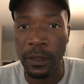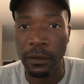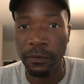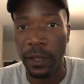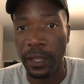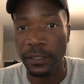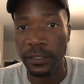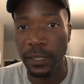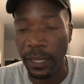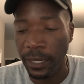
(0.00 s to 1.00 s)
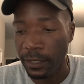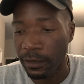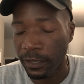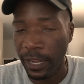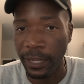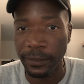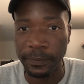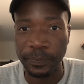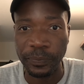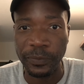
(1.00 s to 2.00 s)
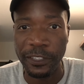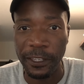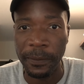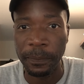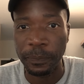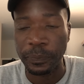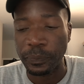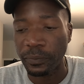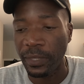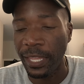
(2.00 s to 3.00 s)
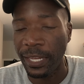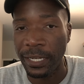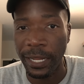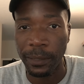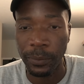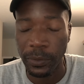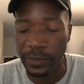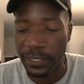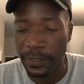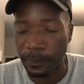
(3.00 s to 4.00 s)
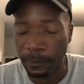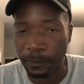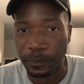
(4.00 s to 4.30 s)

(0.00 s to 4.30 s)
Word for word: for us, the eight-year gang team, the internet computer team,